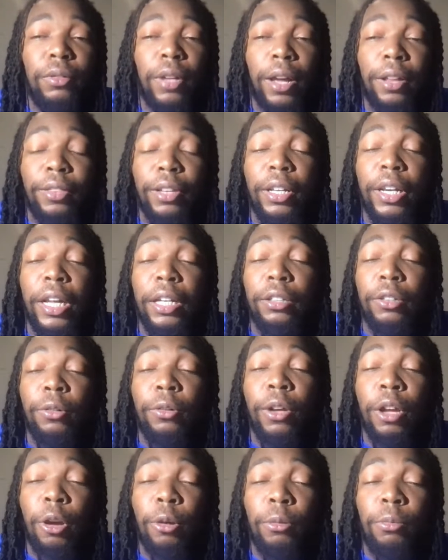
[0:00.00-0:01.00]
I think that's
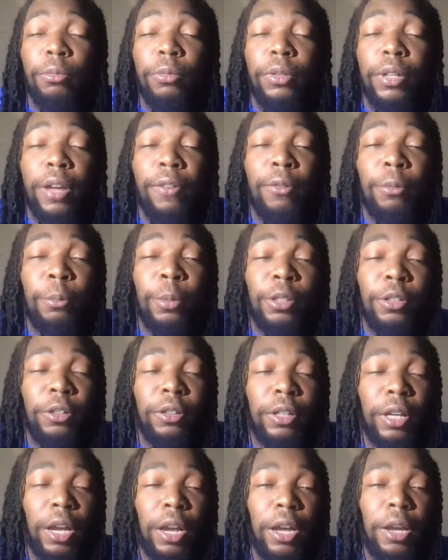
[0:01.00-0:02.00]
gonna help Devin Booker
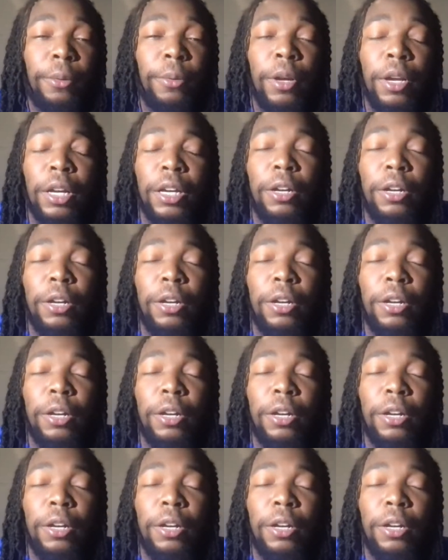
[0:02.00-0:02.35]
game.